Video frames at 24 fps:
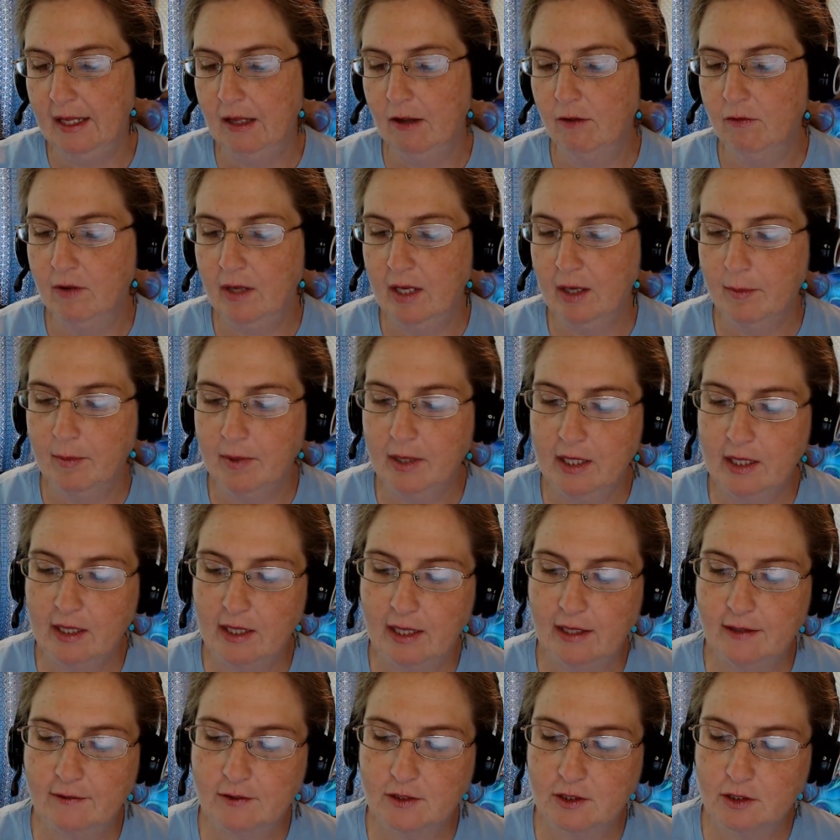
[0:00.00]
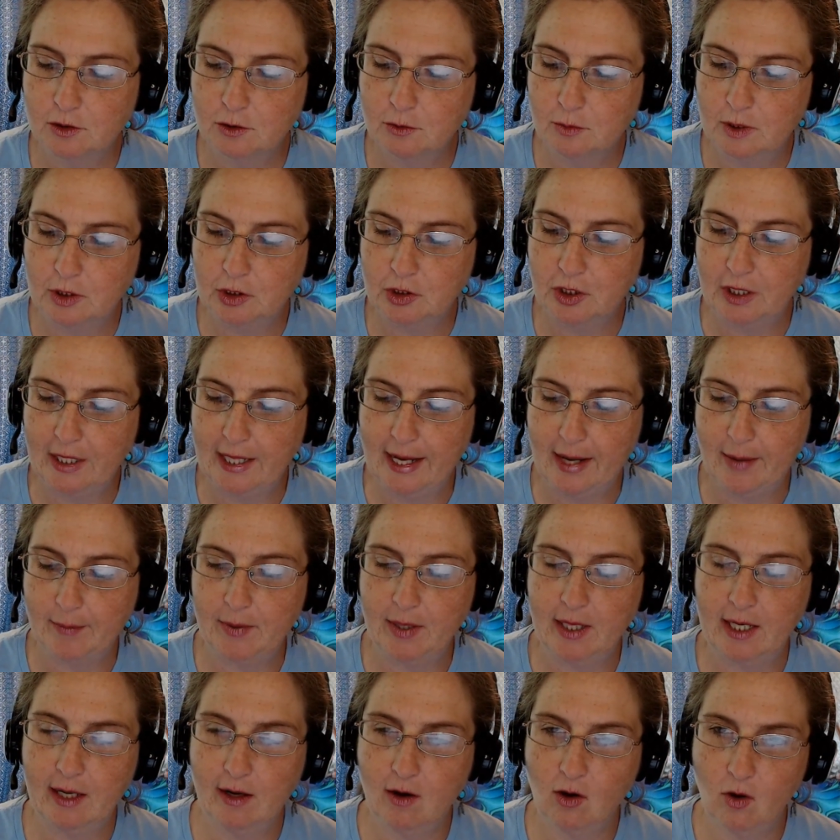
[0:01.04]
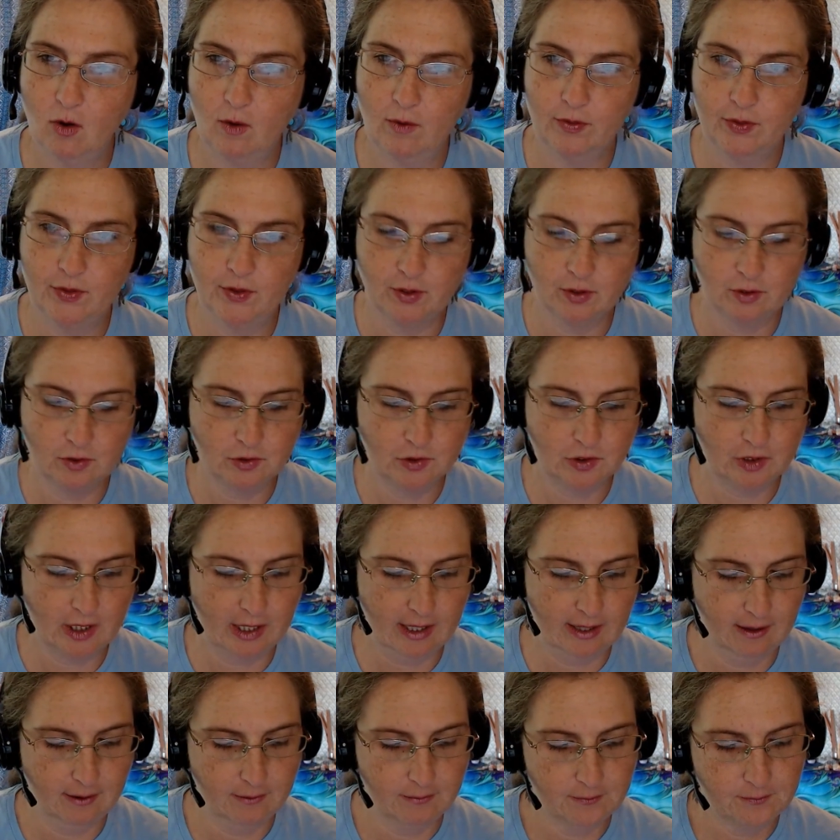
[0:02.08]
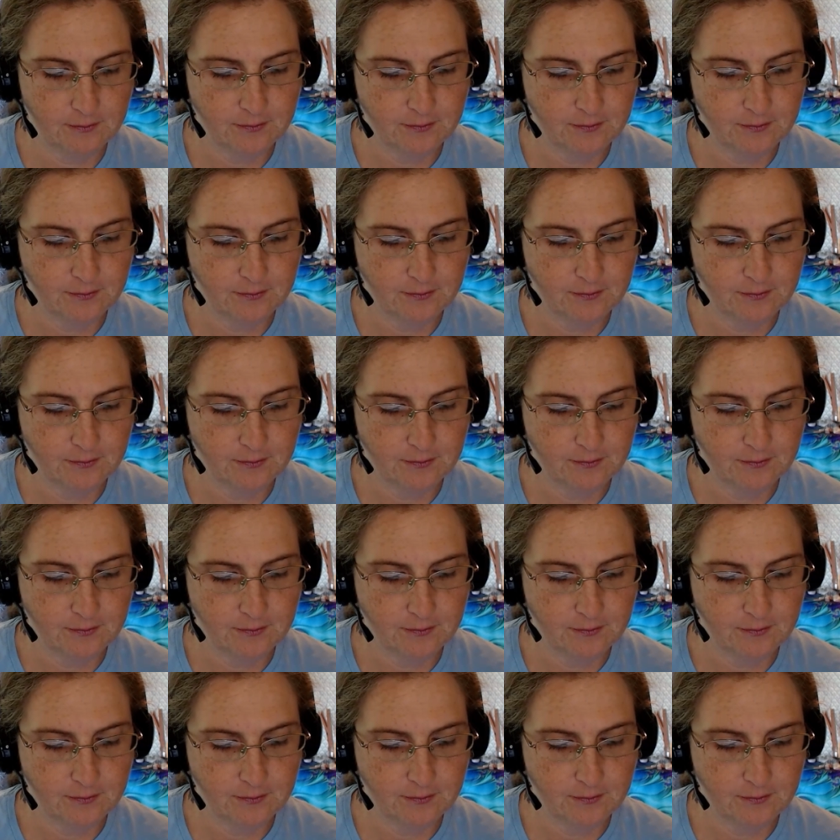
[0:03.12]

family life situation happening on Thursday.